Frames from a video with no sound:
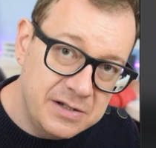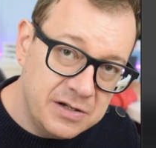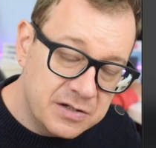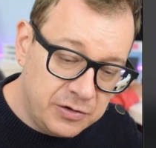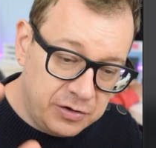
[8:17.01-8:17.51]
It's
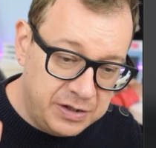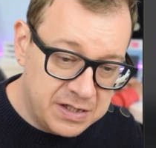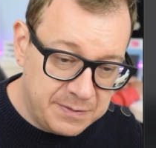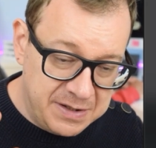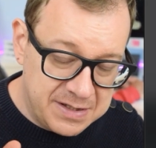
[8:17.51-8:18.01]
just going to
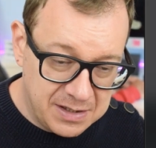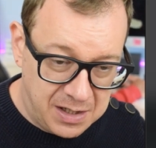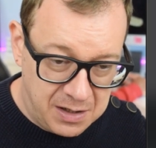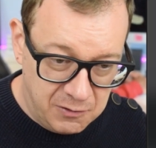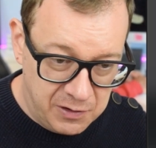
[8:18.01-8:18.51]
dismiss
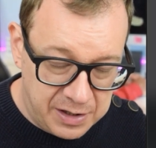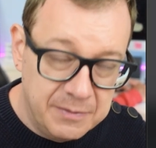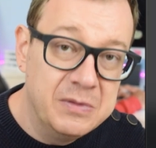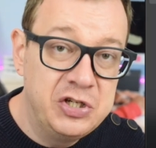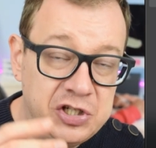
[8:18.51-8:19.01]
our
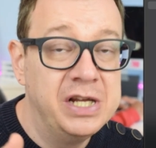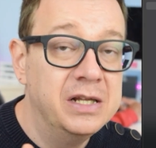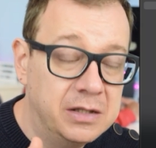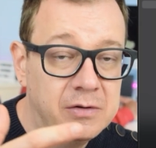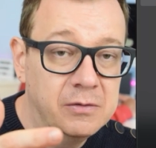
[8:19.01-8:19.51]

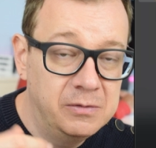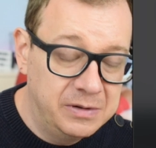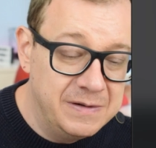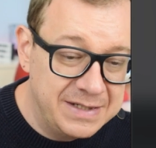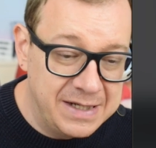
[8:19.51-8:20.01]
sheet. You
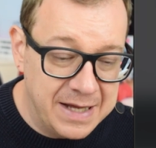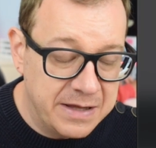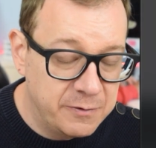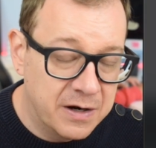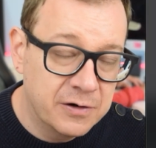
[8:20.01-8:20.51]
will see
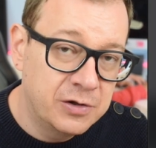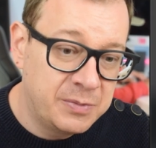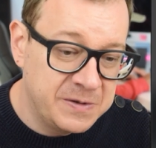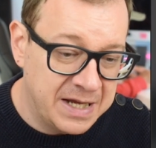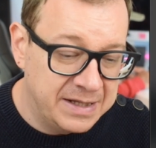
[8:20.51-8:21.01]
that we are going to
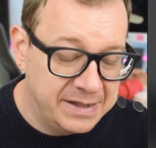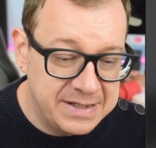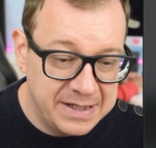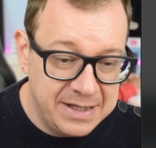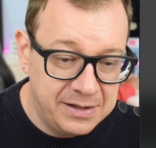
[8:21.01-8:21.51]
present
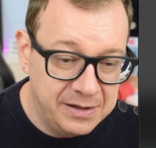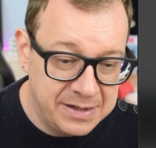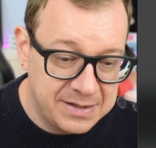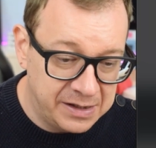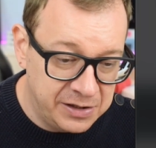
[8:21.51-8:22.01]
this in,
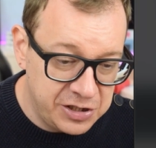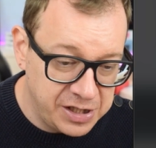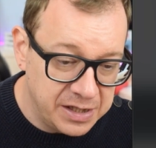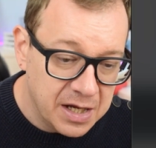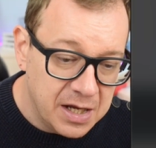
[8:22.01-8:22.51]
inside a
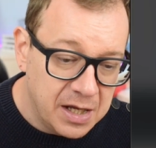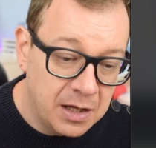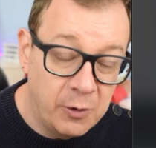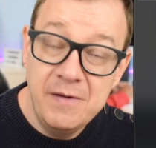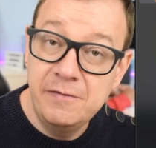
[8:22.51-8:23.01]
sheet.
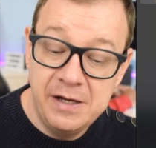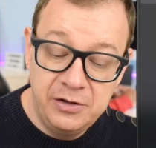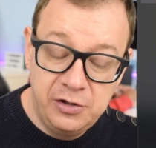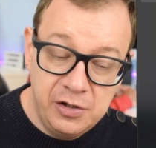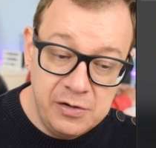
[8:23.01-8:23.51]
Now, if we
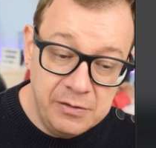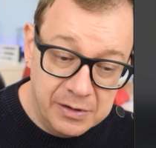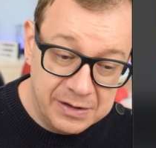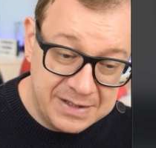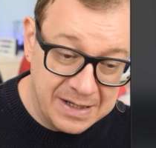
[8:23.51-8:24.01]
do
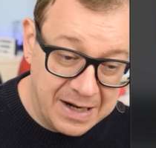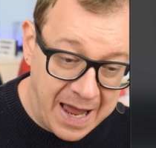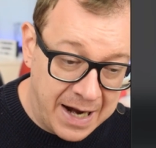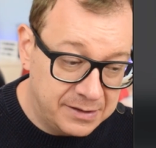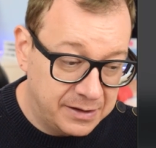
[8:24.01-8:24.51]

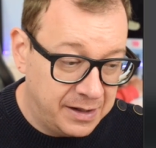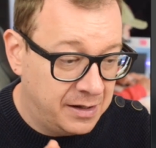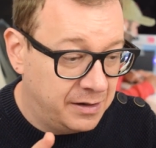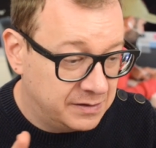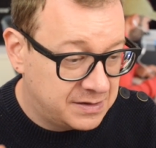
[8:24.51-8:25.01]
select
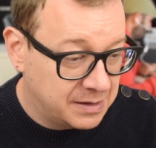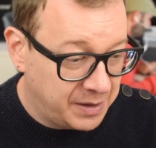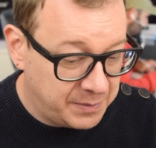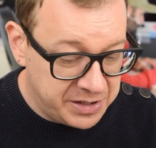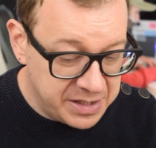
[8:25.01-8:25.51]
uh, some
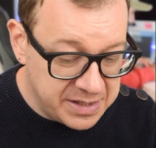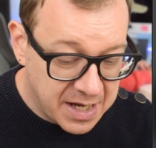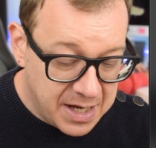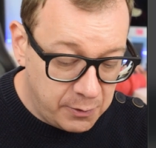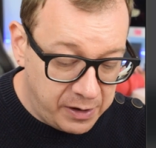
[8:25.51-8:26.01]
images,
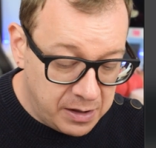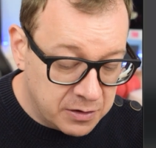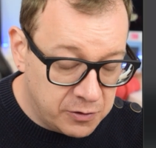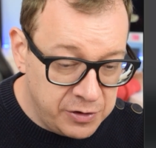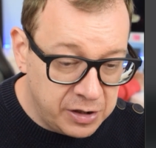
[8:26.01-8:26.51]
we are
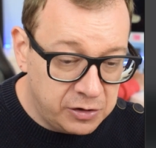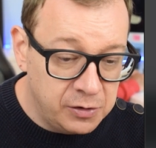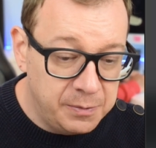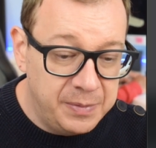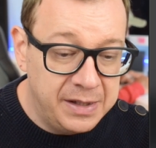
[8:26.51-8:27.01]
going
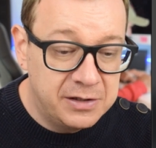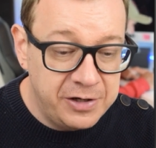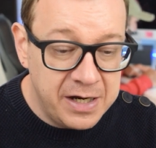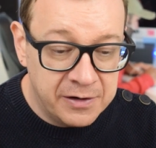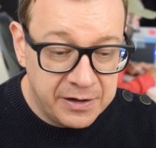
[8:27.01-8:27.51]
to be
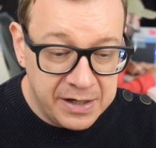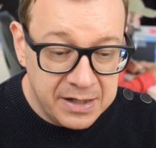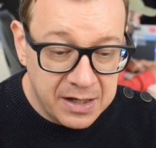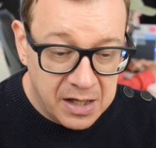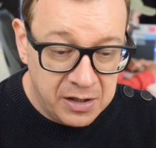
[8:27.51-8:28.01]

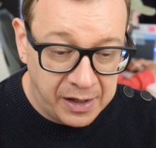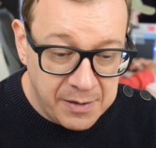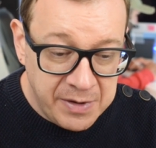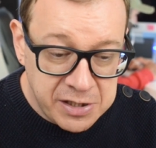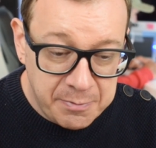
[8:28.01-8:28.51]
triggering the
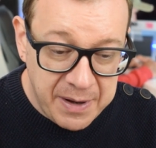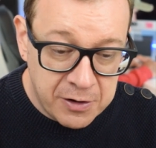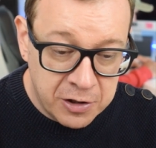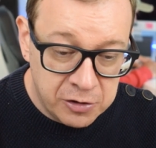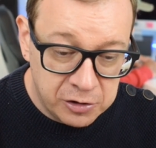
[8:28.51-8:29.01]
image
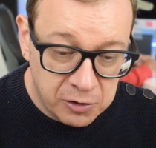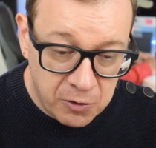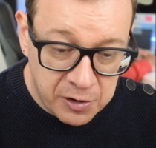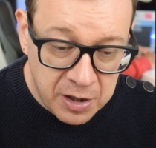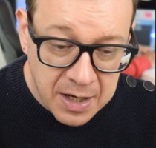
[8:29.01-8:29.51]
picker
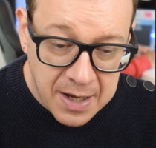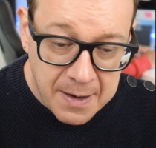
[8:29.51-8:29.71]
controller.